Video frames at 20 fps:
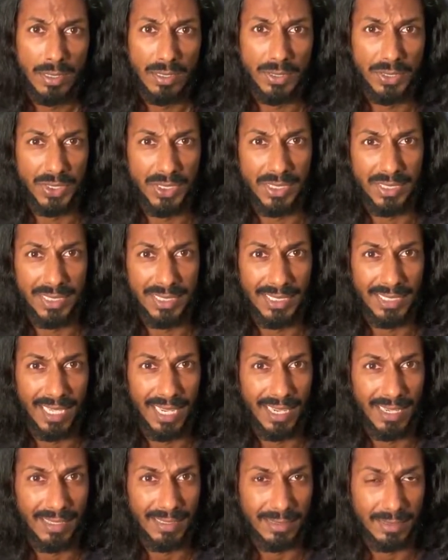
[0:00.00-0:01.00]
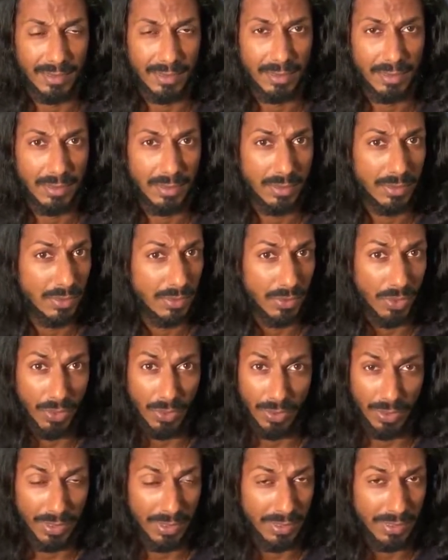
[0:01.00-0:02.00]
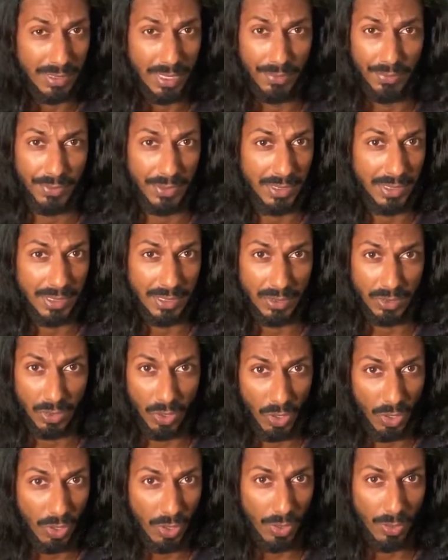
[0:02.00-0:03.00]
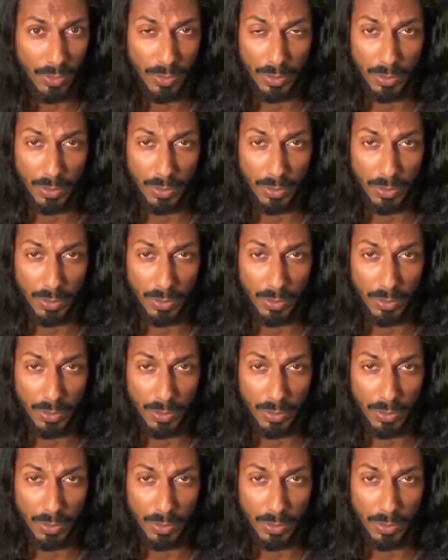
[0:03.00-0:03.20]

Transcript: GTX 3076R